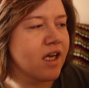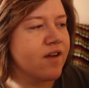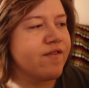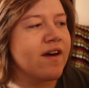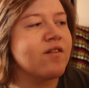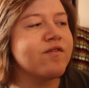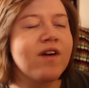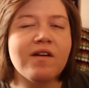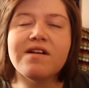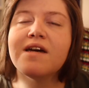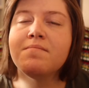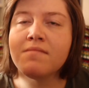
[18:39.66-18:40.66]
It felt
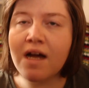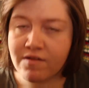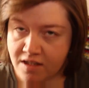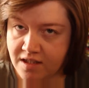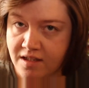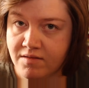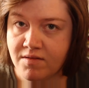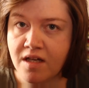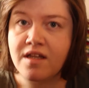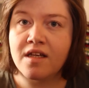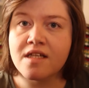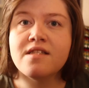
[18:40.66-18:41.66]
very American,
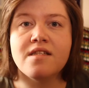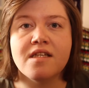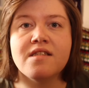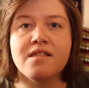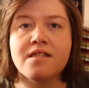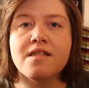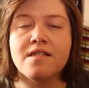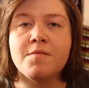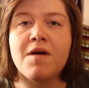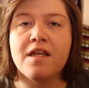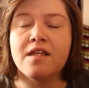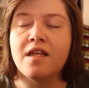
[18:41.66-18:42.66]
I think is the
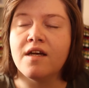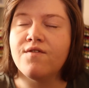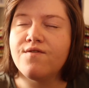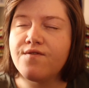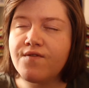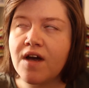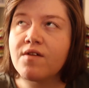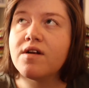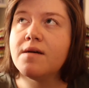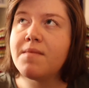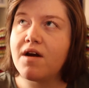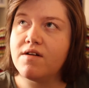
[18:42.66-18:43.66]
main thing.
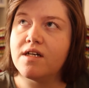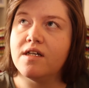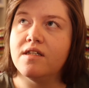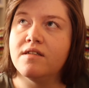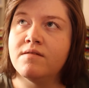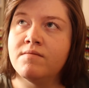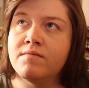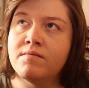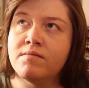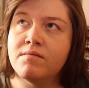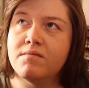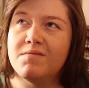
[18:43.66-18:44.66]
Very American.
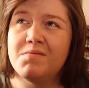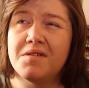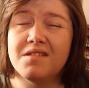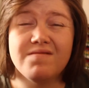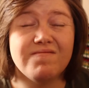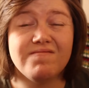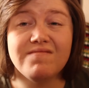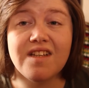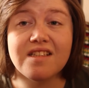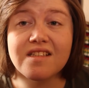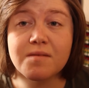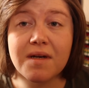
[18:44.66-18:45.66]
But
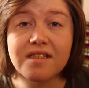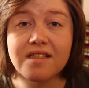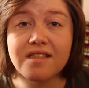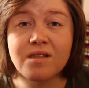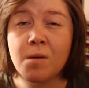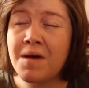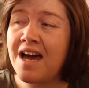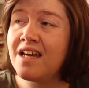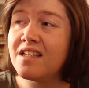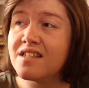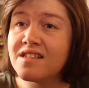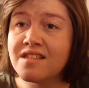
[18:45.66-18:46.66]
that's expected. It's Tom
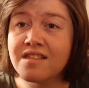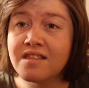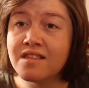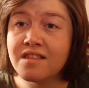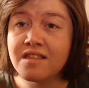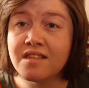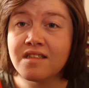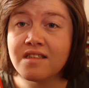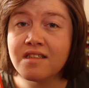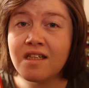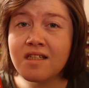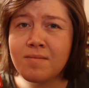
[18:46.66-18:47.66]
Hanks.
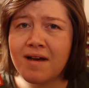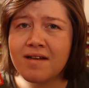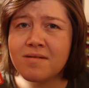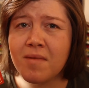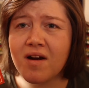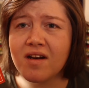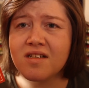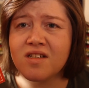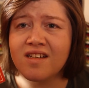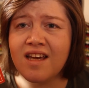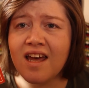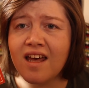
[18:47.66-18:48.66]
He's about as American as
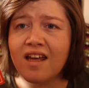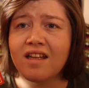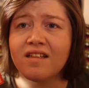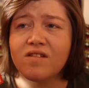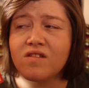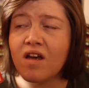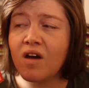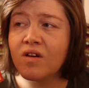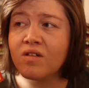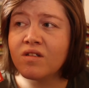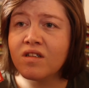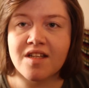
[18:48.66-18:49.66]
you get.
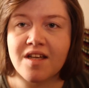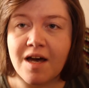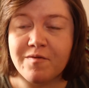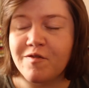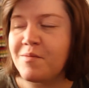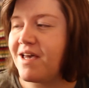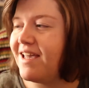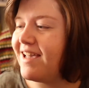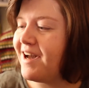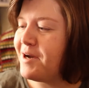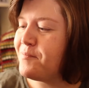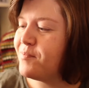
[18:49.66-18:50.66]
So, and for me,
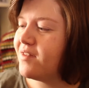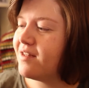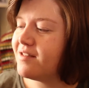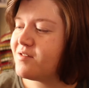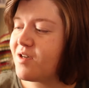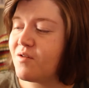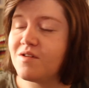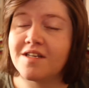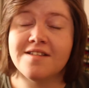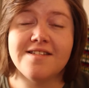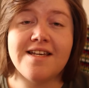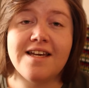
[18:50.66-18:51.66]
so the
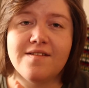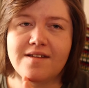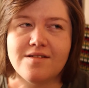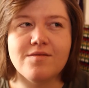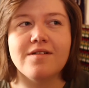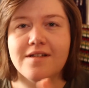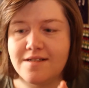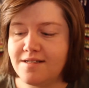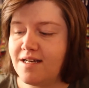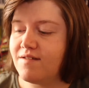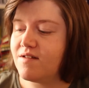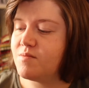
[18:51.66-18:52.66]
conceit of this, or not the
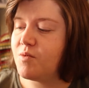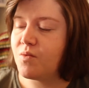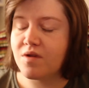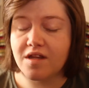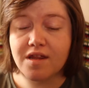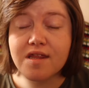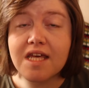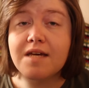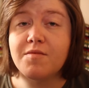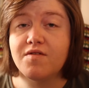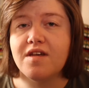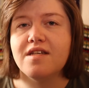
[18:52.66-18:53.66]
conceit of this, but what the
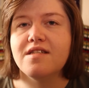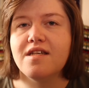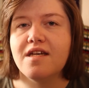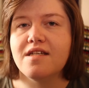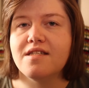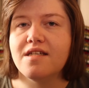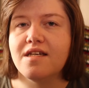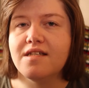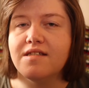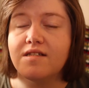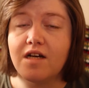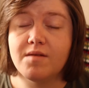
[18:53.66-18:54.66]
theme of this
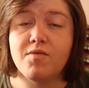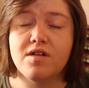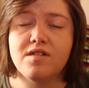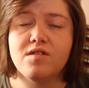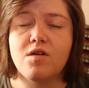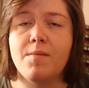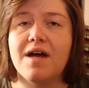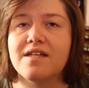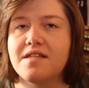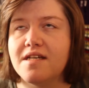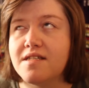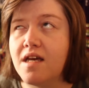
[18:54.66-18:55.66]
is typewriters. Tom
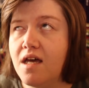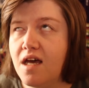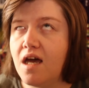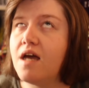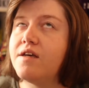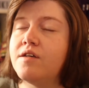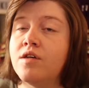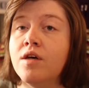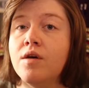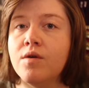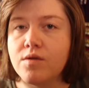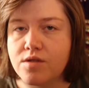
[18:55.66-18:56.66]
Hanks has a
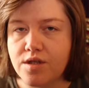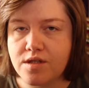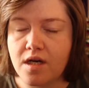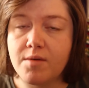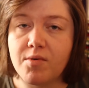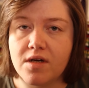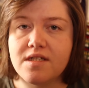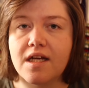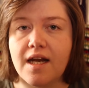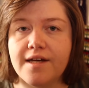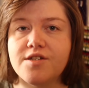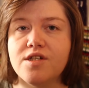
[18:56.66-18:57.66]
huge typewriter
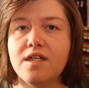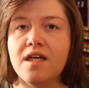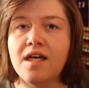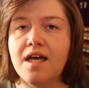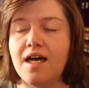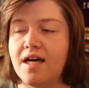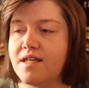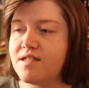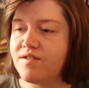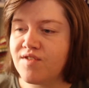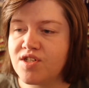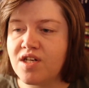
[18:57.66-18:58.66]
collection, and he's
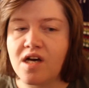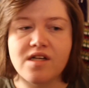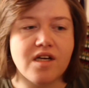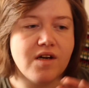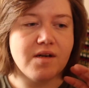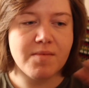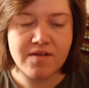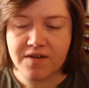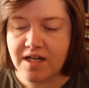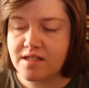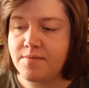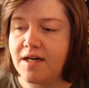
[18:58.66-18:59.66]
an aficionado and a bit of
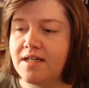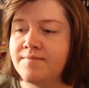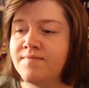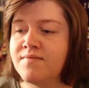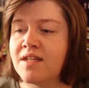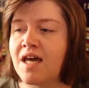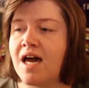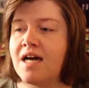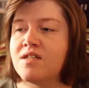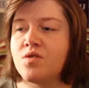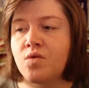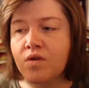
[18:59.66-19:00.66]
an expert.
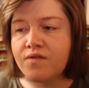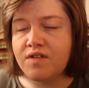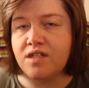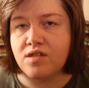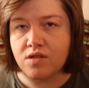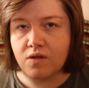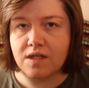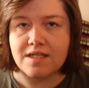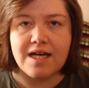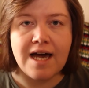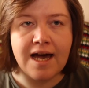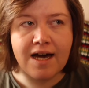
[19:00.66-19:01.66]
And all of these
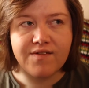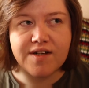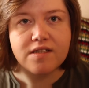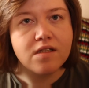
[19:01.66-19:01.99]
stories have a